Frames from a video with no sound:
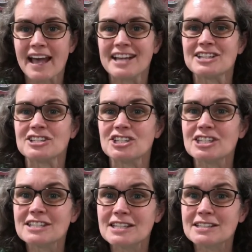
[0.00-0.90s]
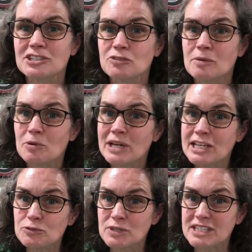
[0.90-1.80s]
And Jesus, do you remember what
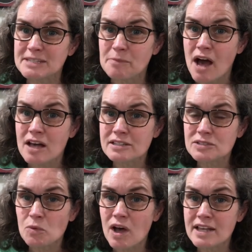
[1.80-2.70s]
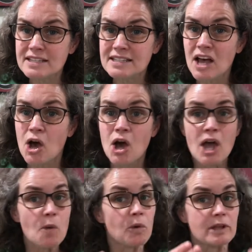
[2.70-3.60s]
his response was?
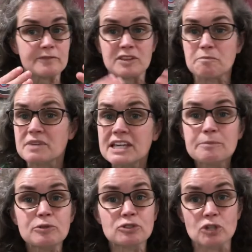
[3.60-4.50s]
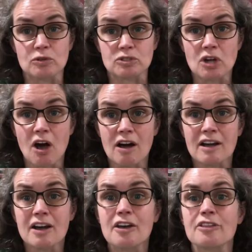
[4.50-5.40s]
Well, if the people don't
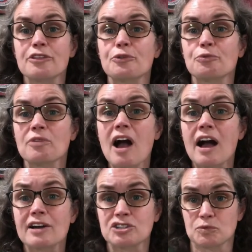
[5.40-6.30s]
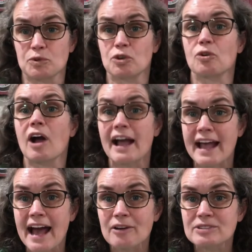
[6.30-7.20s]
talk, the rocks will
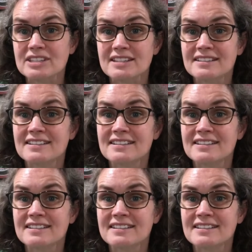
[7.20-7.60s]
cry out.